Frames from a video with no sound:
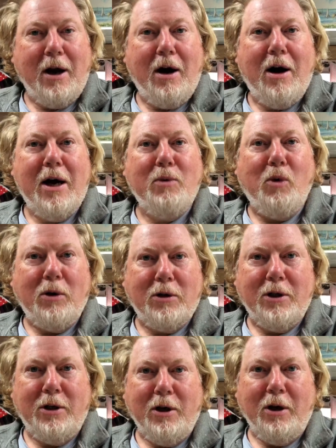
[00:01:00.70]
that I want
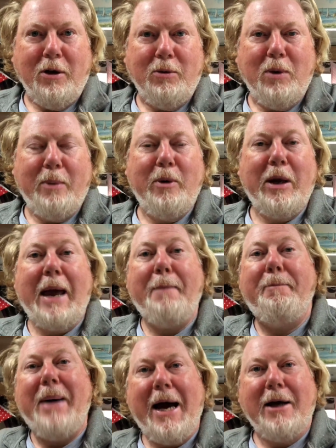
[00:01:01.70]
to do when we
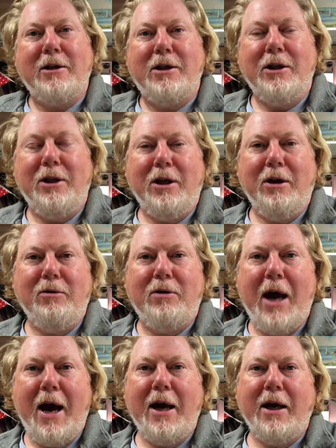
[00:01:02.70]
get back to the
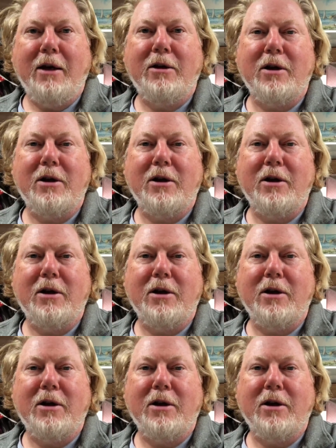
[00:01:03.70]
UK.